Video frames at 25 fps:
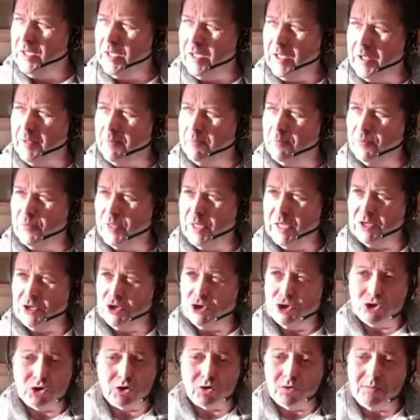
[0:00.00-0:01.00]
um, then
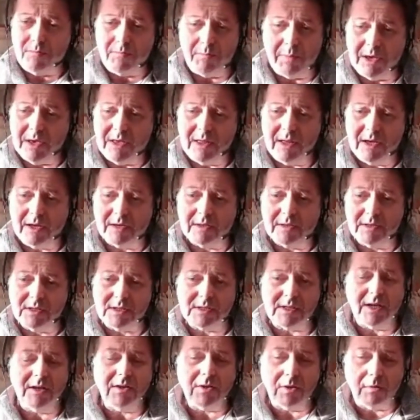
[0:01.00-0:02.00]
you shouldn't be there to
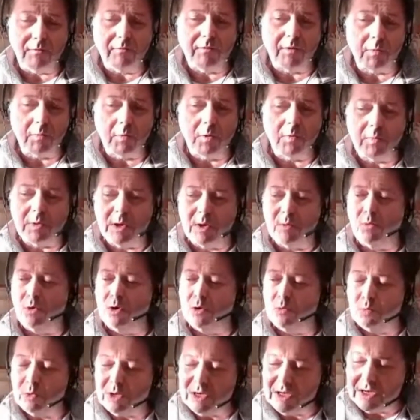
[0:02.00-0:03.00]
stand up for what we
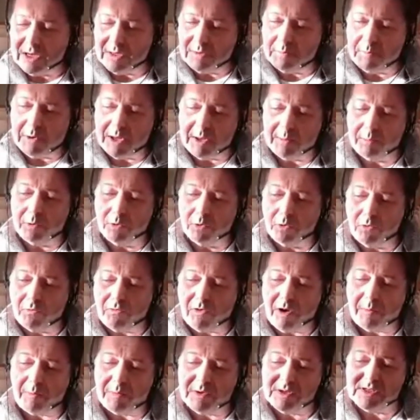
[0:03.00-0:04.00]
want. We need people who
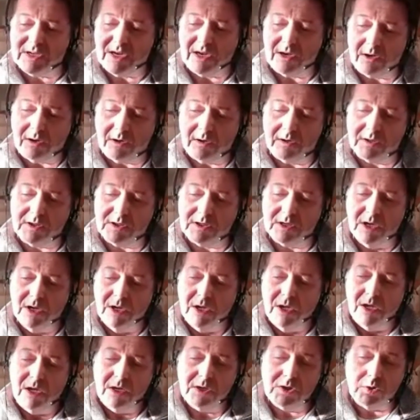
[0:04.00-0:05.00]
represent us.
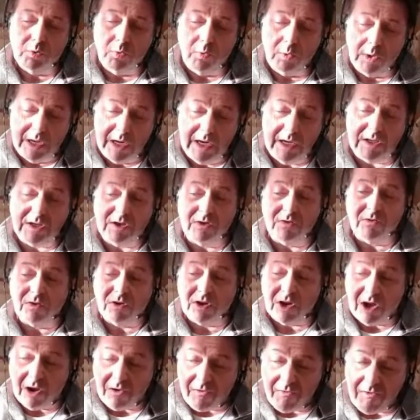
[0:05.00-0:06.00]
So we need to
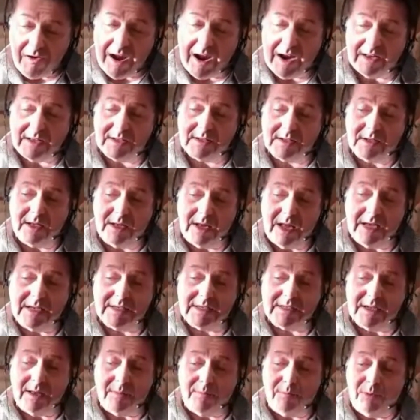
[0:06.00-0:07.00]
correct an
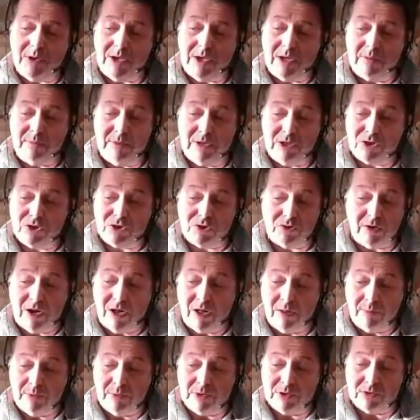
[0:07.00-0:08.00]
SNP and make sure
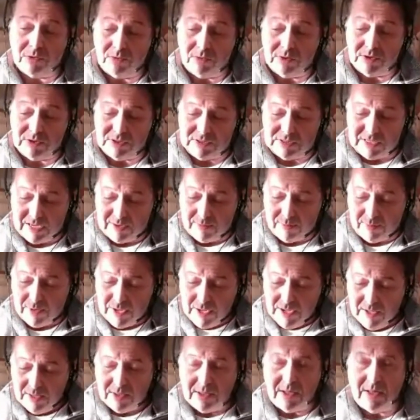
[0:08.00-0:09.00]
Alba do the same.
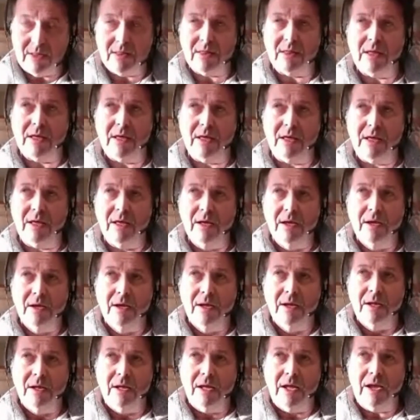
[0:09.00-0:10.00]
That the
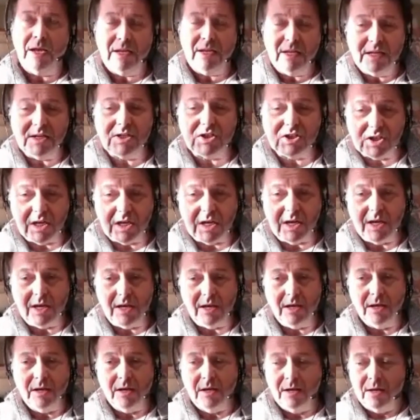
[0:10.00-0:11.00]
NEC